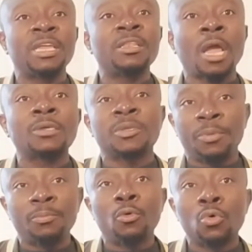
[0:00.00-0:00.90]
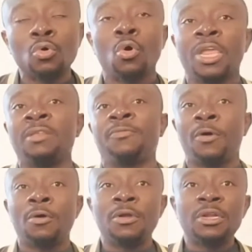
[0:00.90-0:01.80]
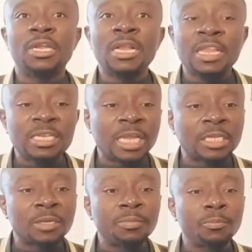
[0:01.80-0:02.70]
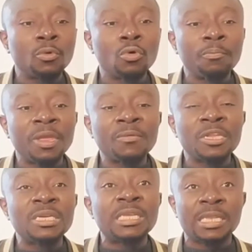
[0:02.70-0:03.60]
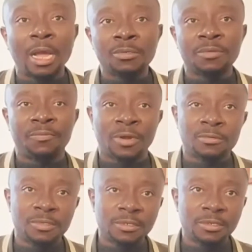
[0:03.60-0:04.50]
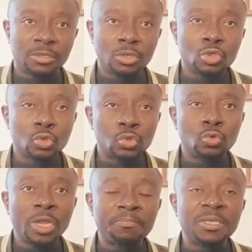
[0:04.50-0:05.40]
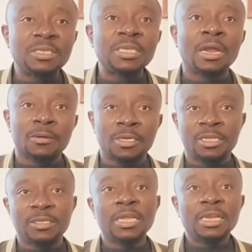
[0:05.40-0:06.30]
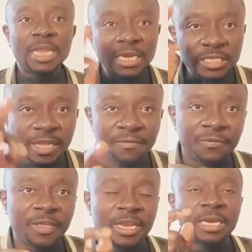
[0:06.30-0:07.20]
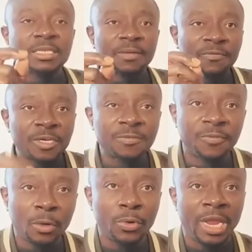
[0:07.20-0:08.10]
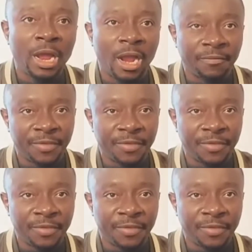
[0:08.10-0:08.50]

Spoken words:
The second might be that all workers have to do it once in a month or do it before going to work.